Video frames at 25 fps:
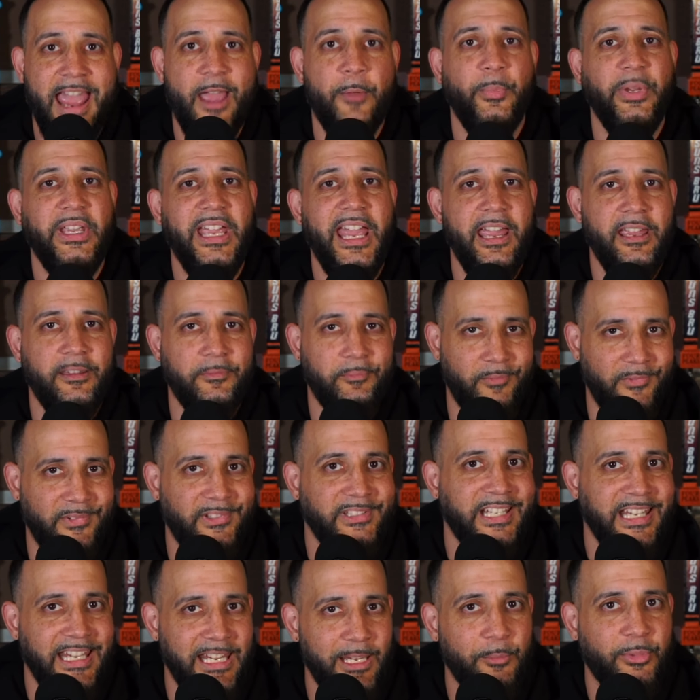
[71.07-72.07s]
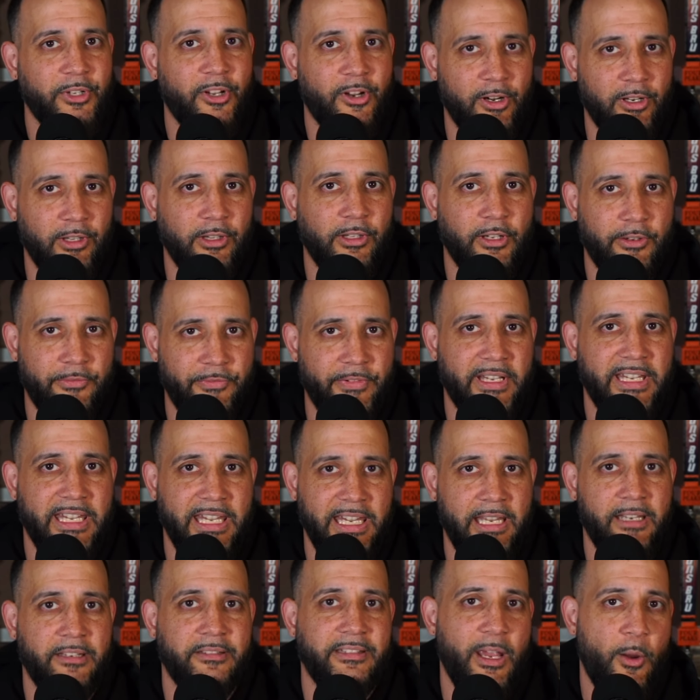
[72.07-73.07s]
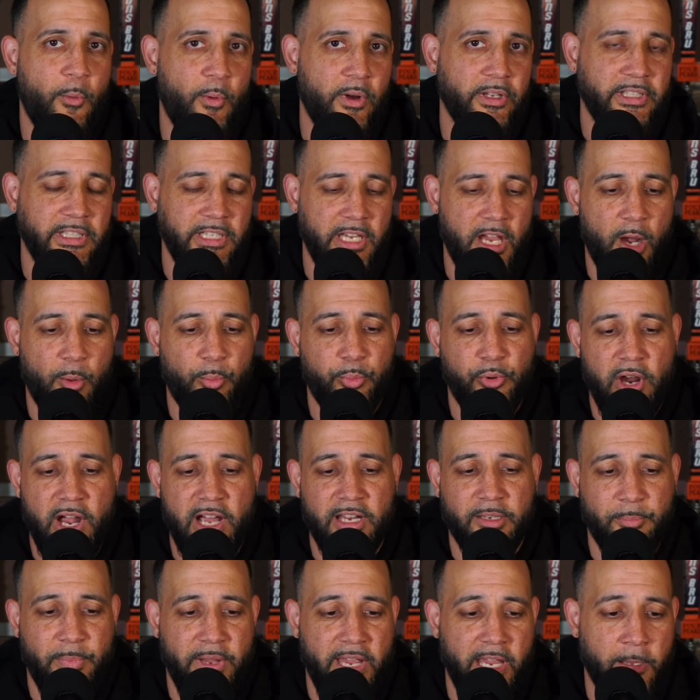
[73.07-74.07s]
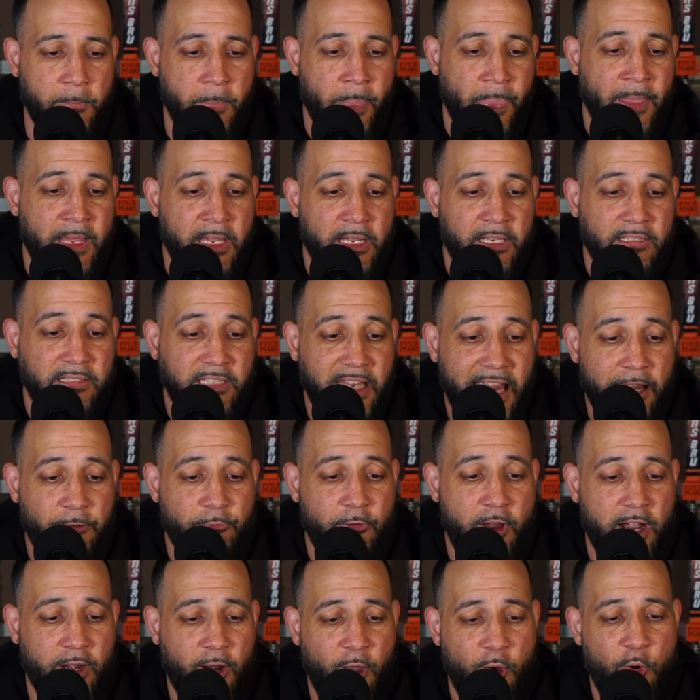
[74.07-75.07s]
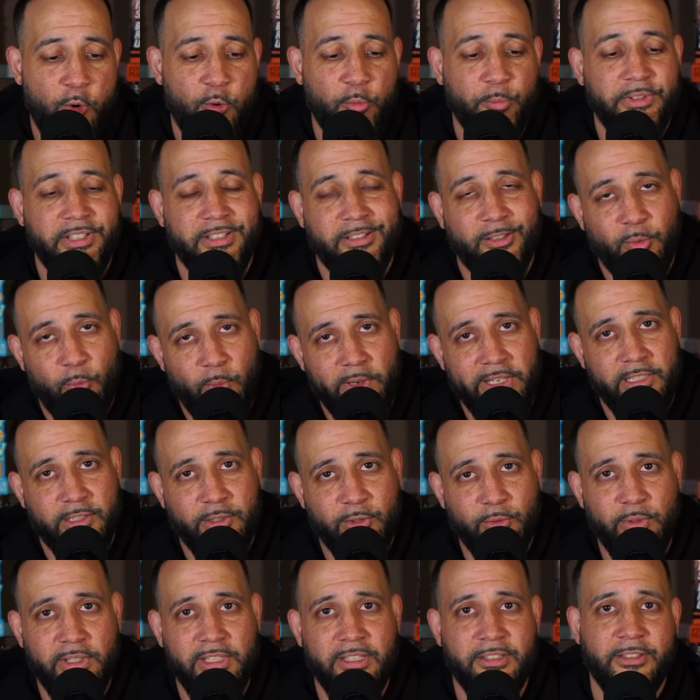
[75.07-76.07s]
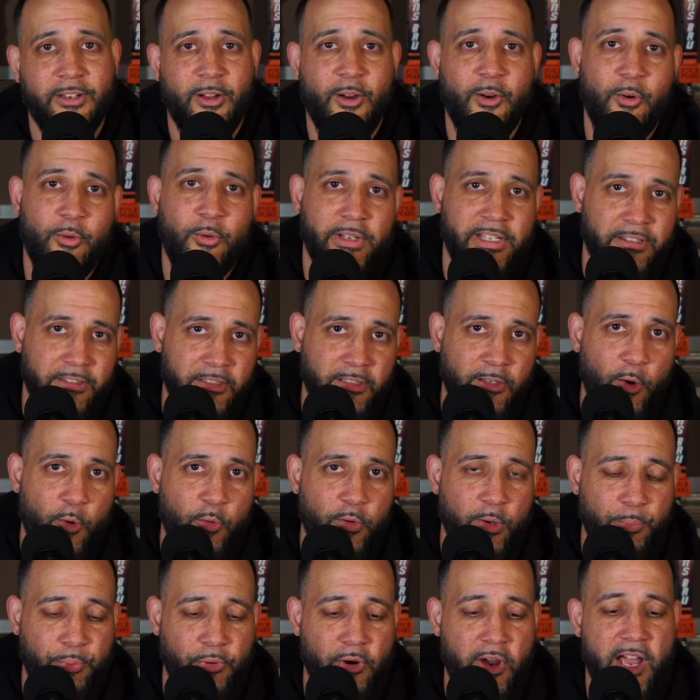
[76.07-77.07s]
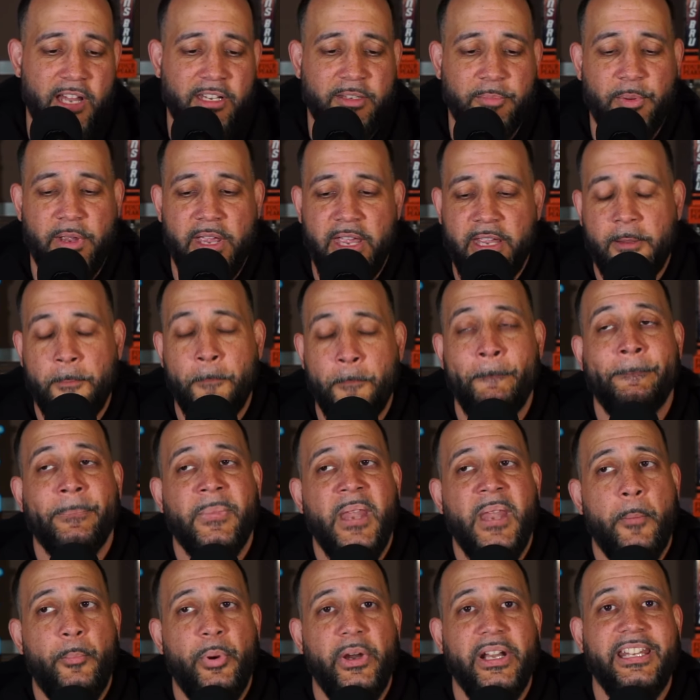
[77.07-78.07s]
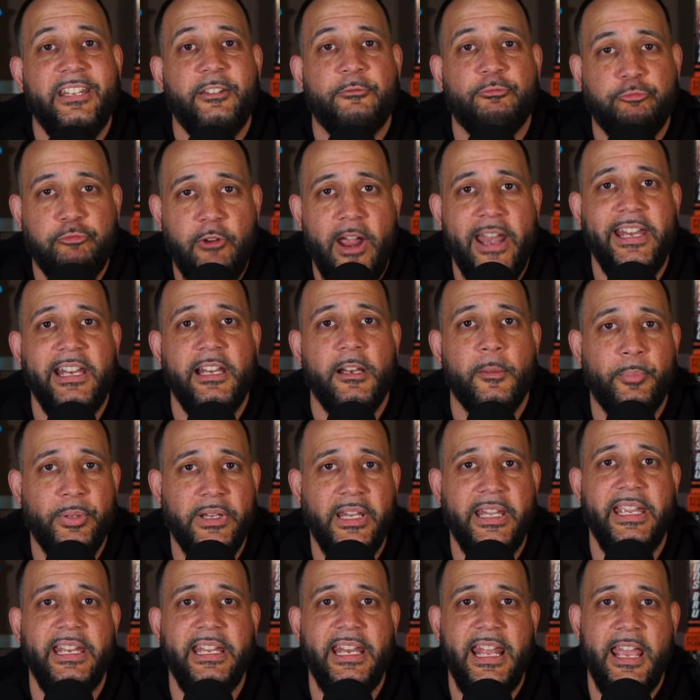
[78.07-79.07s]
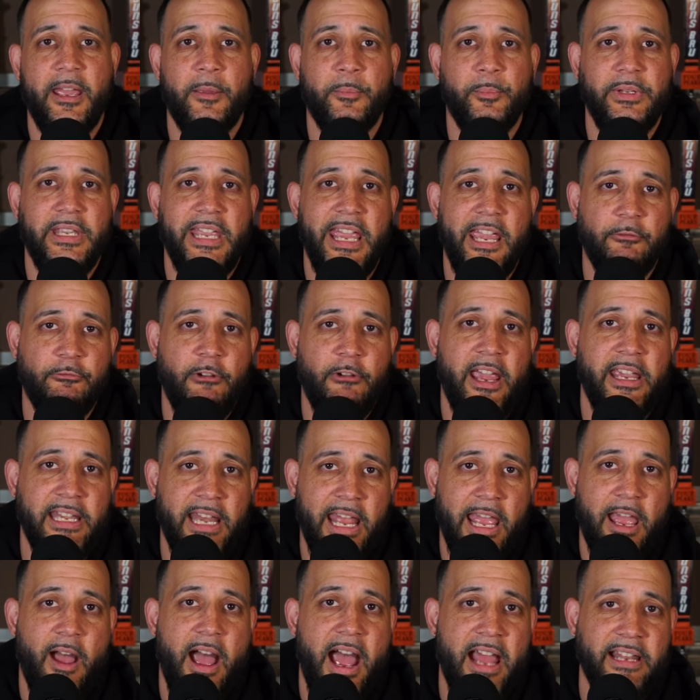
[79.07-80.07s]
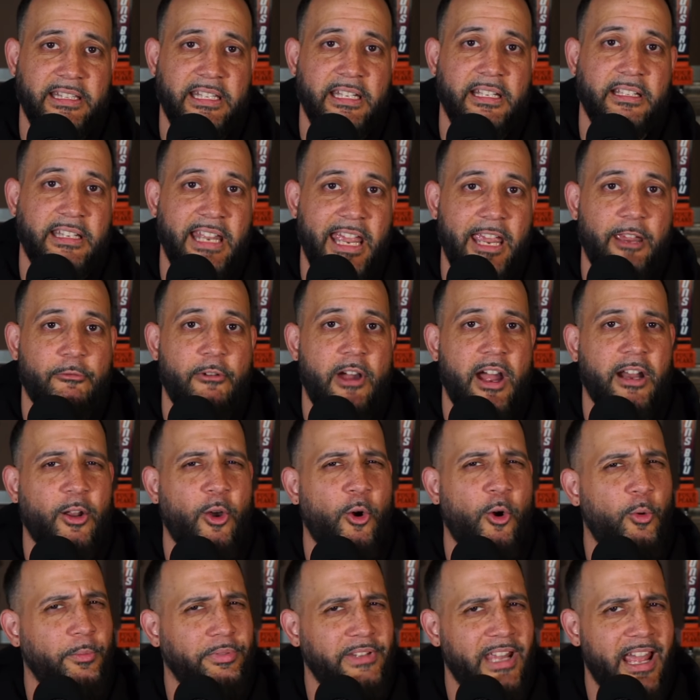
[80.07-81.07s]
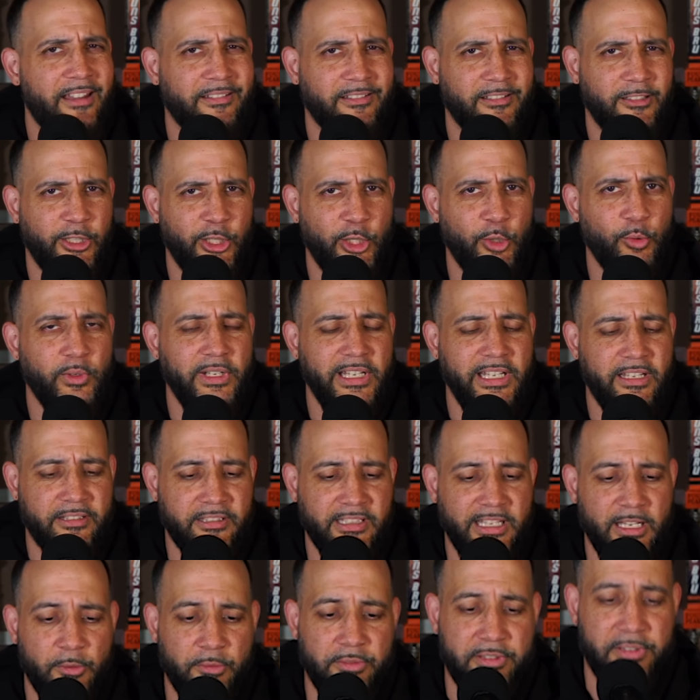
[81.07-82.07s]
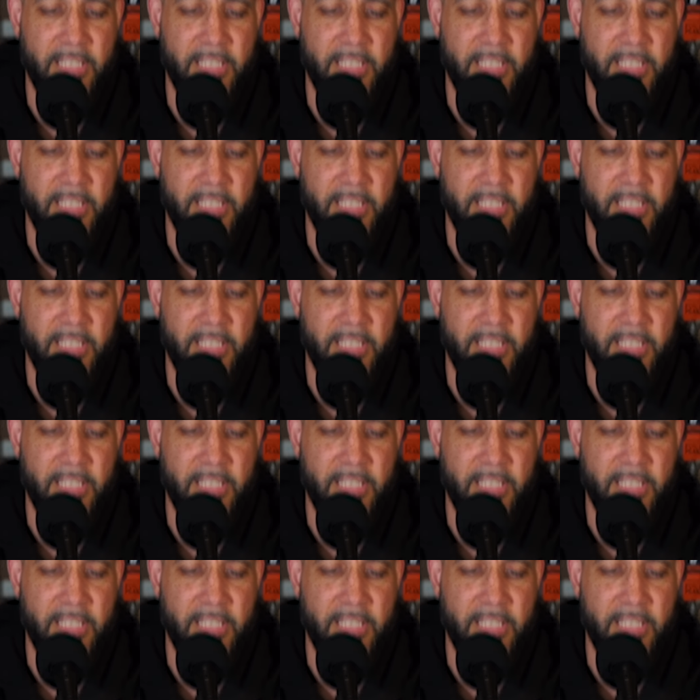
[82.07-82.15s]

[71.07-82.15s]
N B A teams are going to look for kids. They want the young prospect. DaRon Holmes is twenty-two years old. He's an older prospect, but he's ready to play in the N B A right now. I think DaRon Holmes has a unique skill